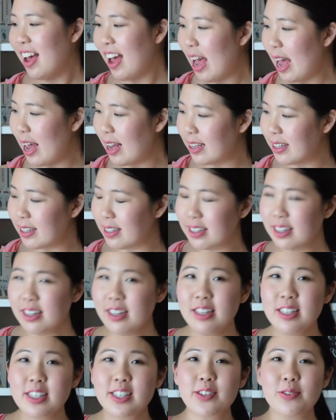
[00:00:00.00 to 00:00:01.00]
And
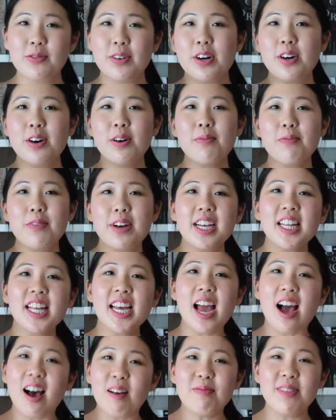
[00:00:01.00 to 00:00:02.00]
Swarm
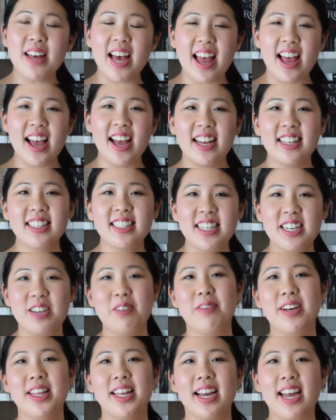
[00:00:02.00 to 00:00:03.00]
really upped the ante
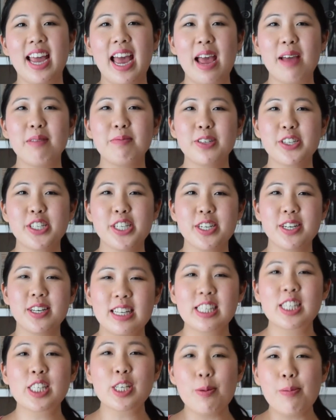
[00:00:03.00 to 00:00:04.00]
when it came to
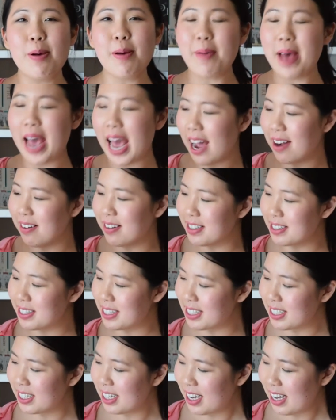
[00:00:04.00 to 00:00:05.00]
the
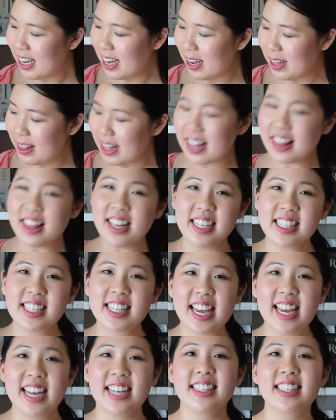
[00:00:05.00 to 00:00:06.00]
superpowers that these
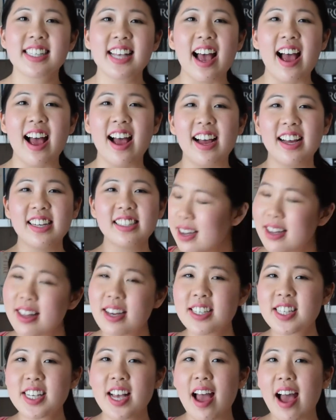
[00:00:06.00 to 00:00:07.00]
kids had. It
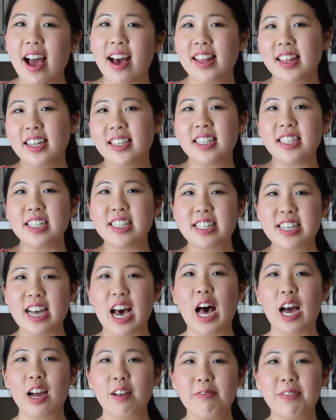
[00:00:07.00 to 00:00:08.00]
also added a
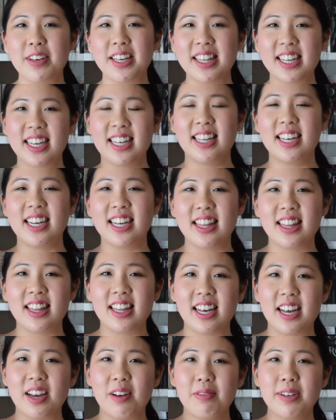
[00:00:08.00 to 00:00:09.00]
dark villain in
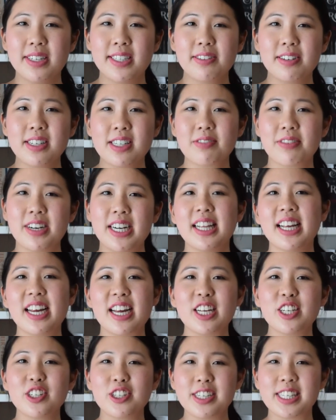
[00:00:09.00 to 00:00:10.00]
there, which was really
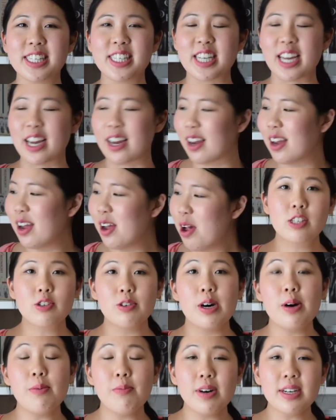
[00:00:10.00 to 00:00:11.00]
interesting.
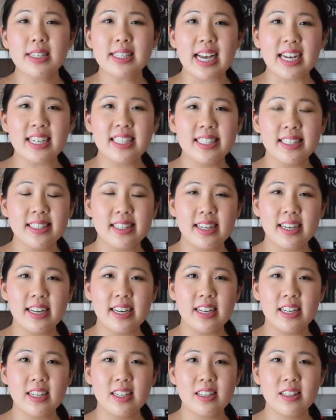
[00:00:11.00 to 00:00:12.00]
Swarm was
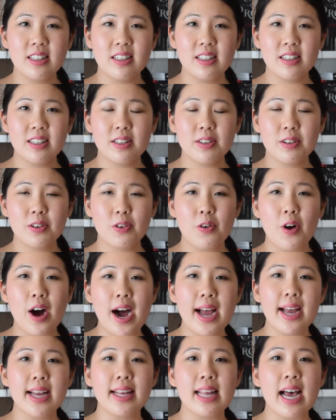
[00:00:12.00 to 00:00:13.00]
actually
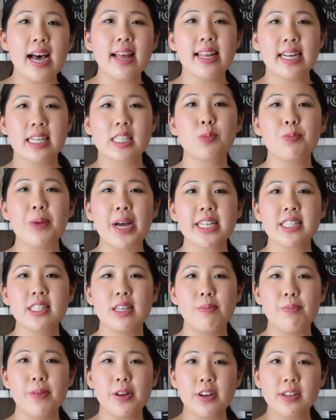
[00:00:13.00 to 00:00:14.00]
quite
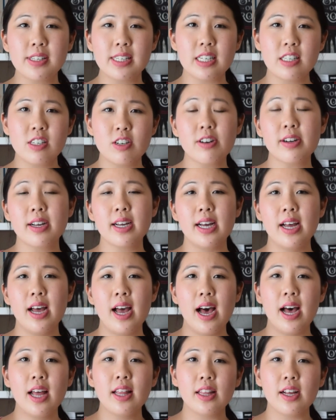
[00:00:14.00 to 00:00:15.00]
unexpected because it took
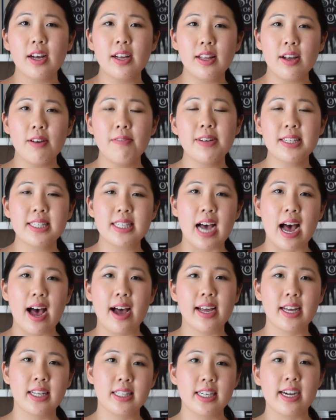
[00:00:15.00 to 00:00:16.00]
a lot of a
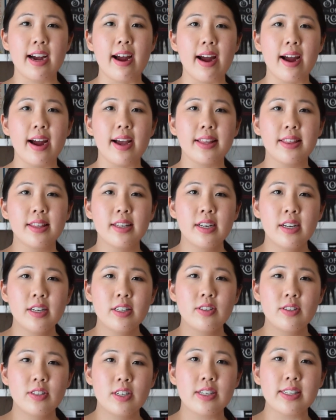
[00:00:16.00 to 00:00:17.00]
darker turn
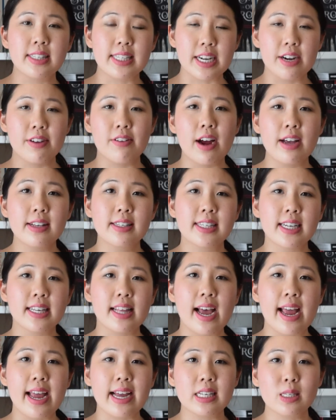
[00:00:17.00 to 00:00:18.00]
to Zeros than
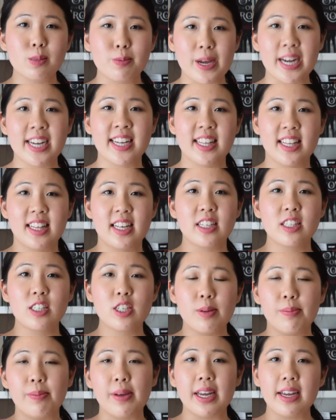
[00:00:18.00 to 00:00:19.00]
I expected it
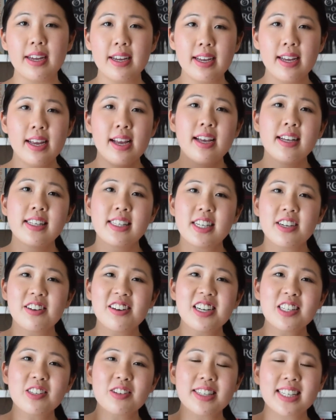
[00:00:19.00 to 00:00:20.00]
to be.
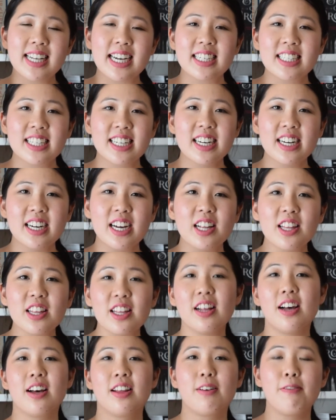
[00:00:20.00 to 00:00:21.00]
Zeros was actually a
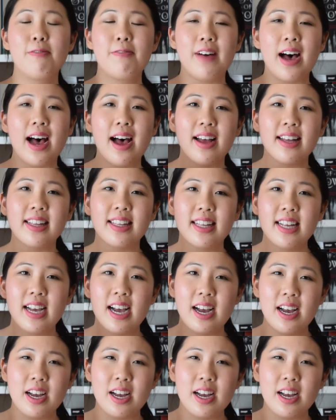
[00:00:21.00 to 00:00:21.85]
lot of fun.